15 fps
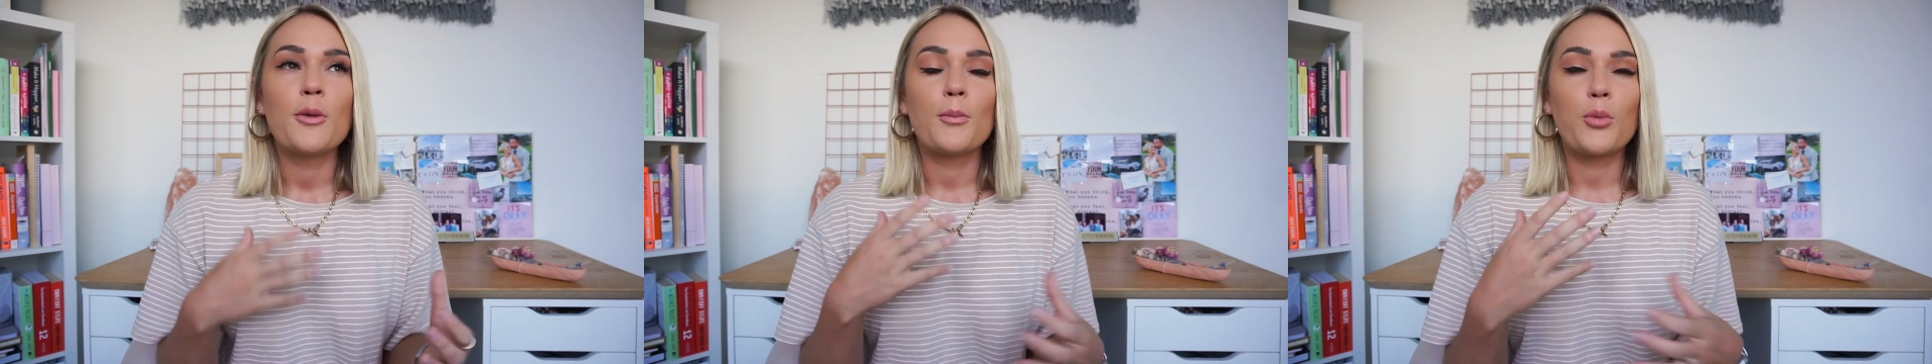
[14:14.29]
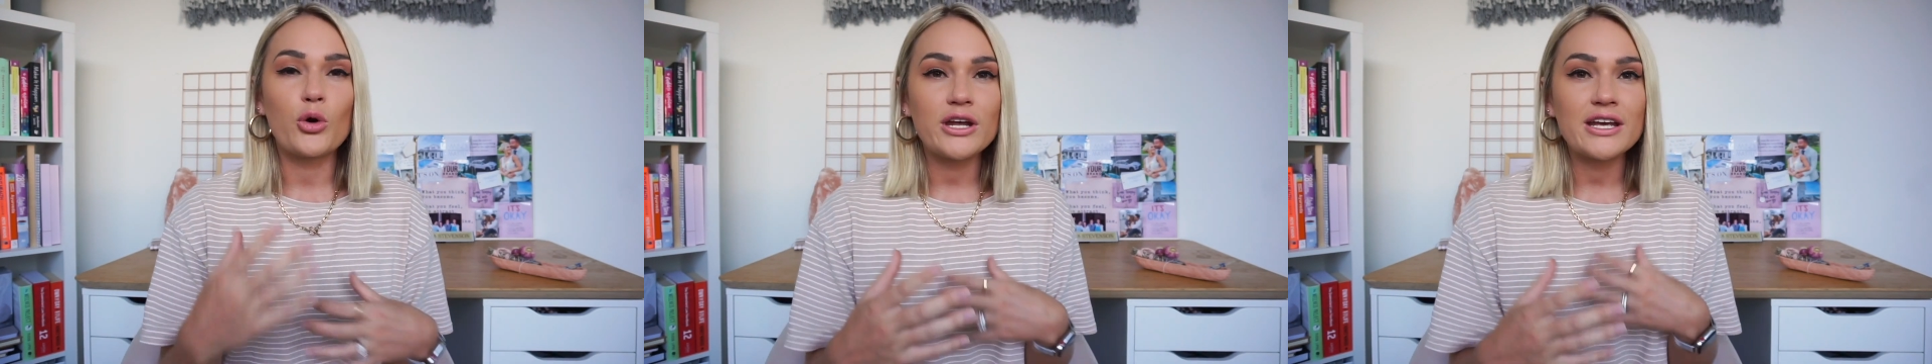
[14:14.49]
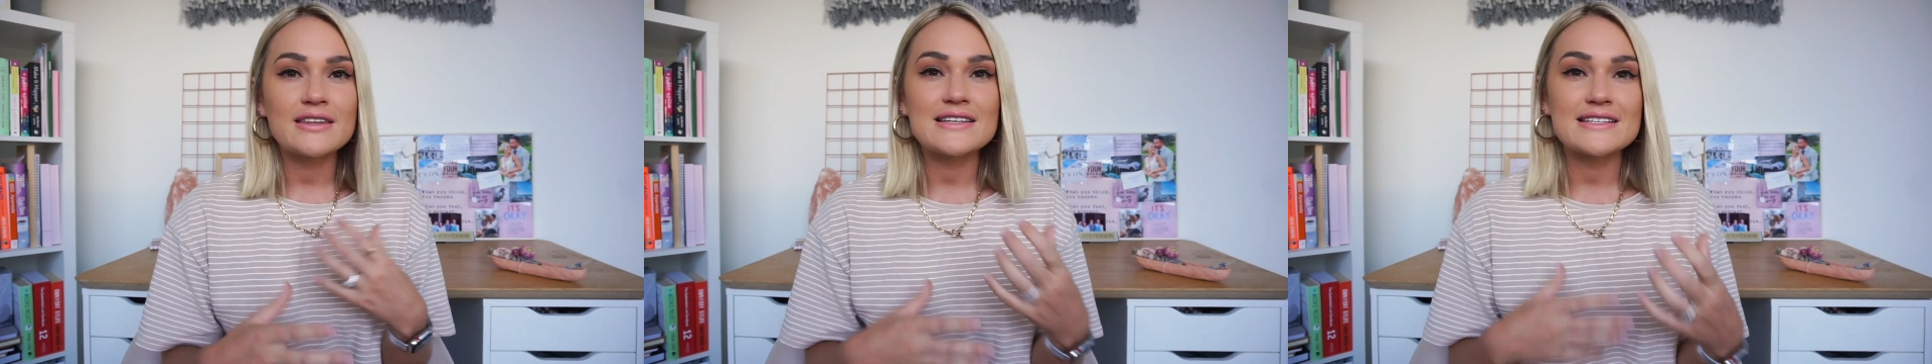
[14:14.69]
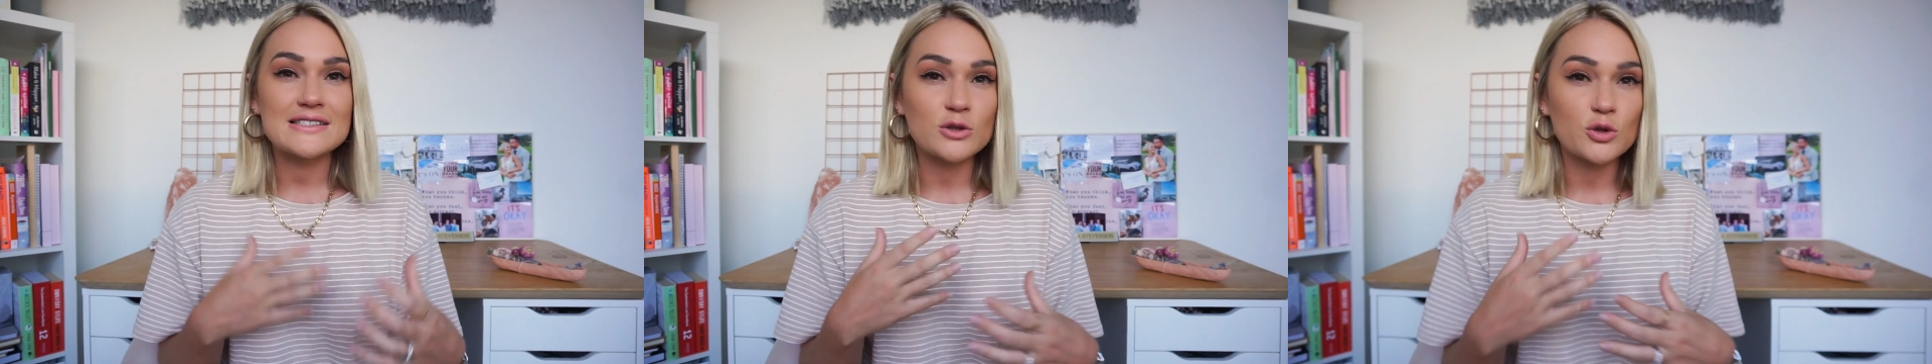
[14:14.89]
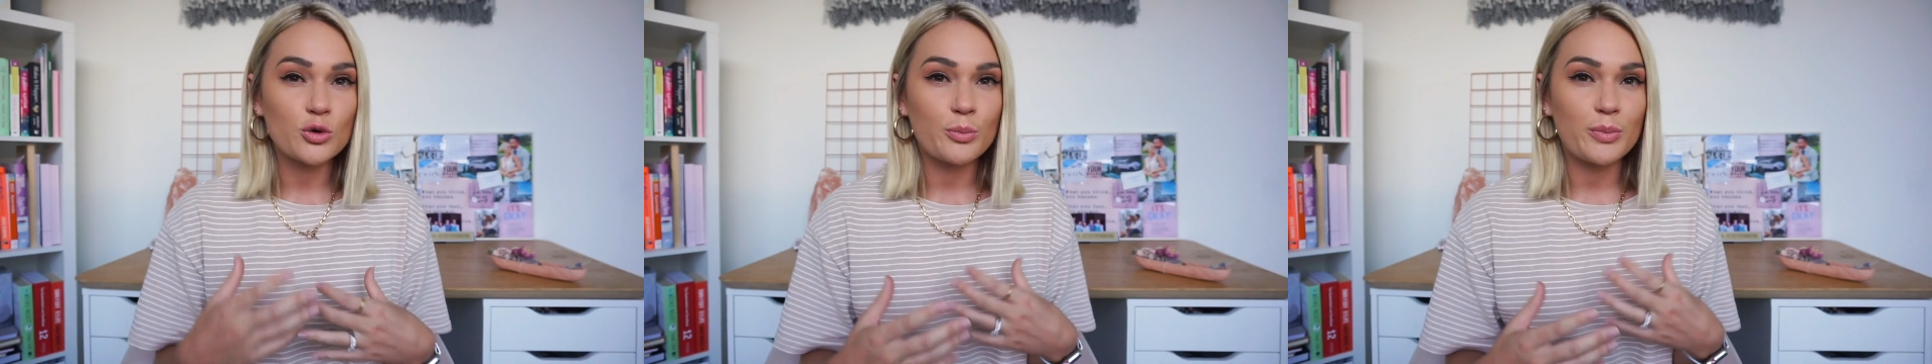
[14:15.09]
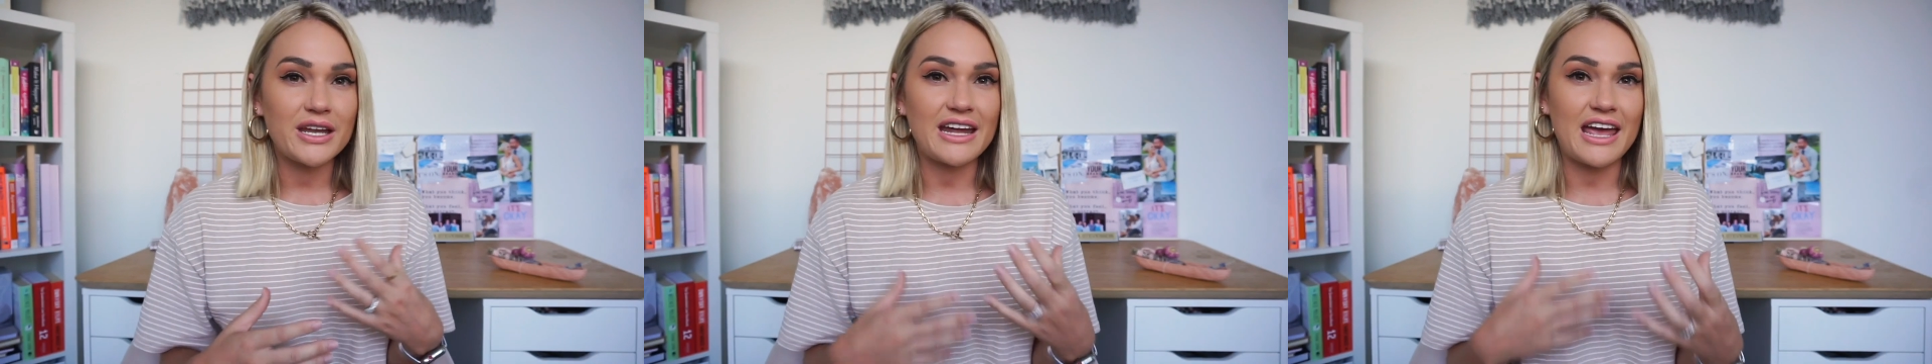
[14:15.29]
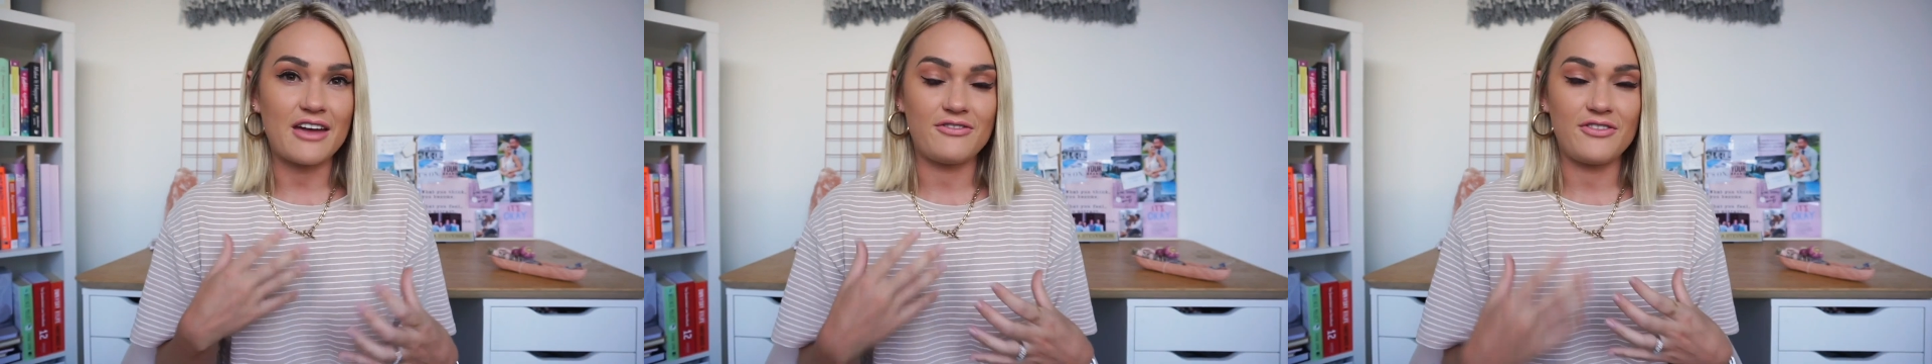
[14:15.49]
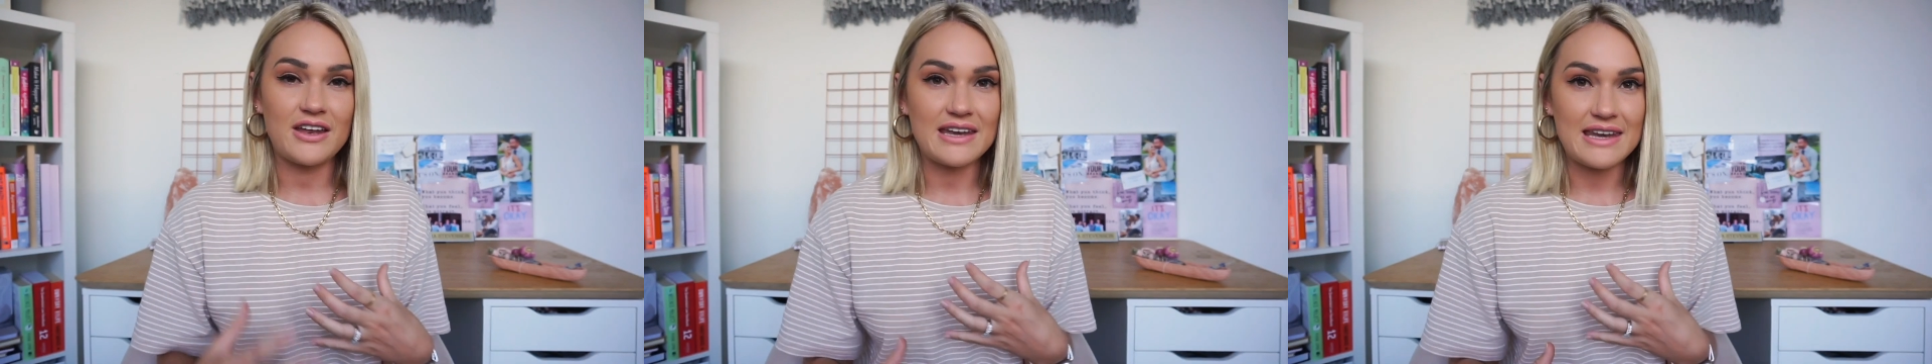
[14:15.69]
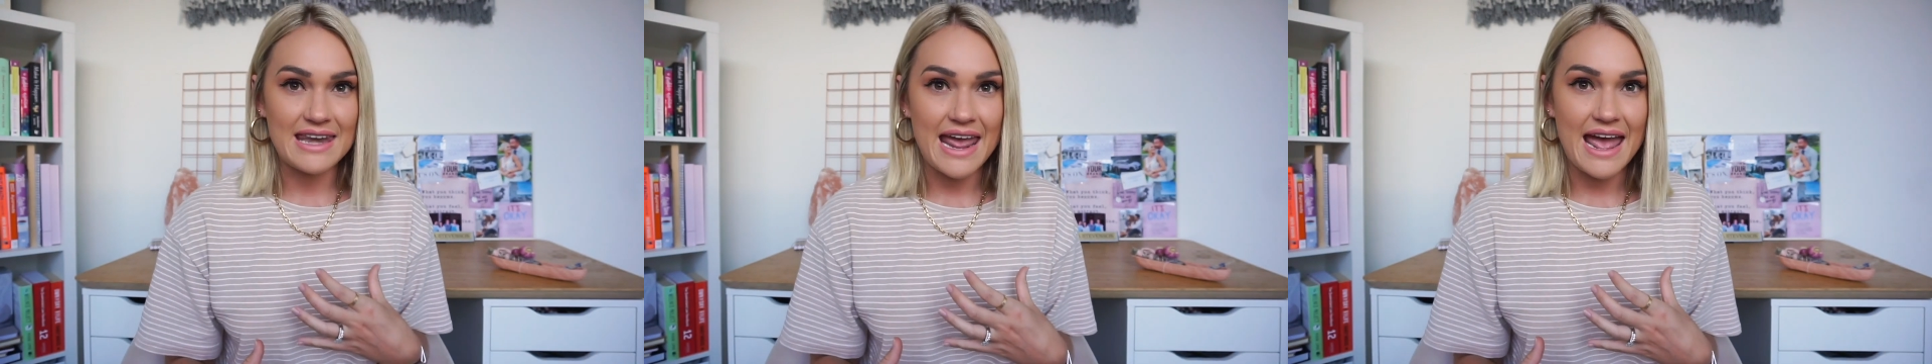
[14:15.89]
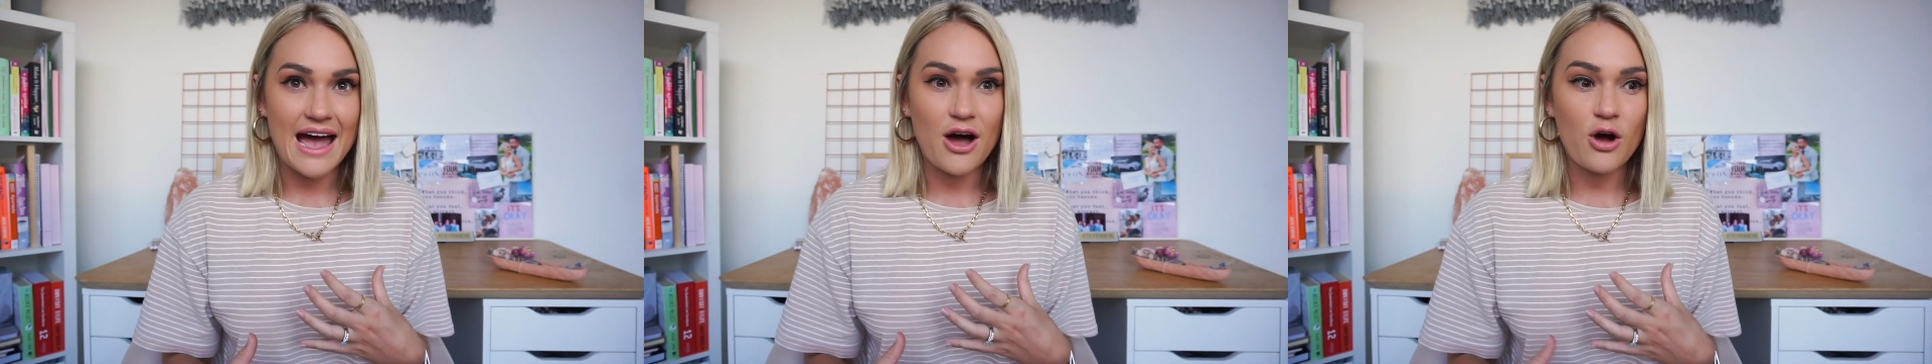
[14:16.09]
putting in this little bit effort
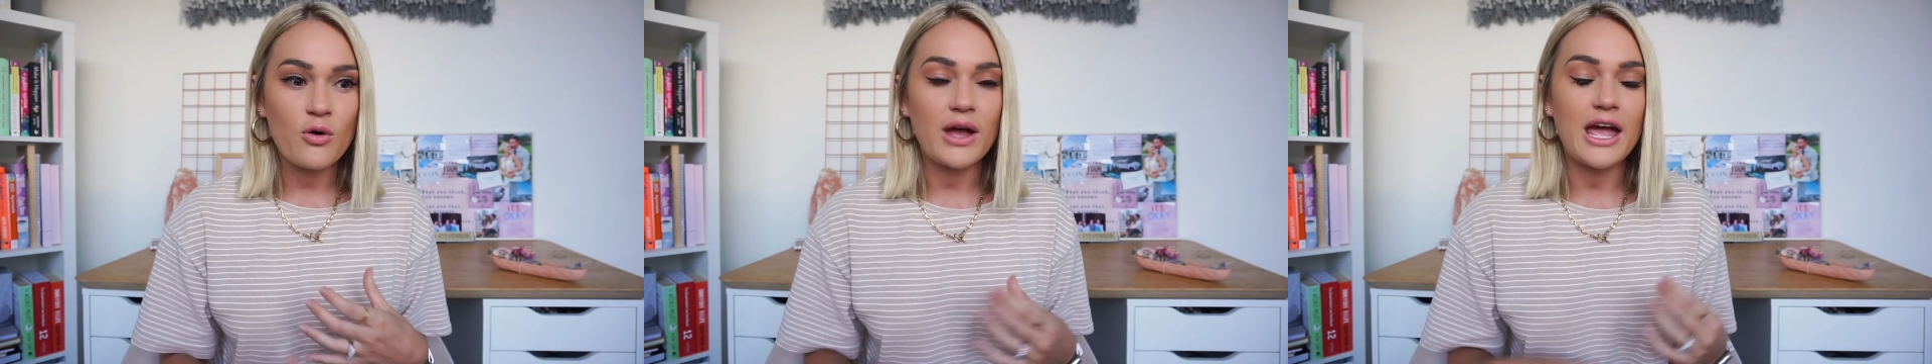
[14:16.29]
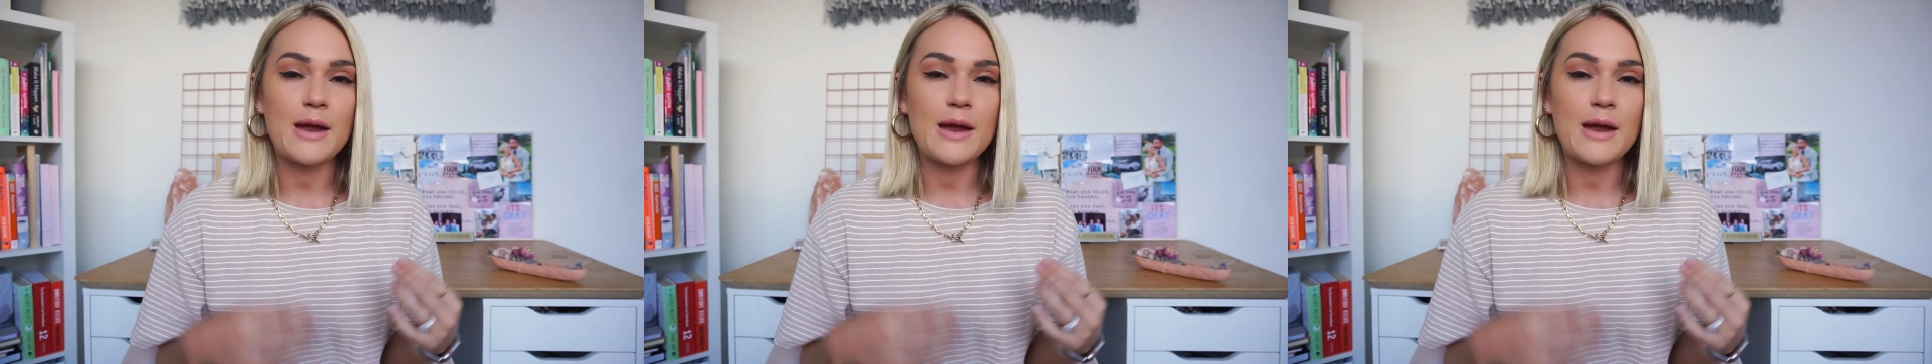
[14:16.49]
now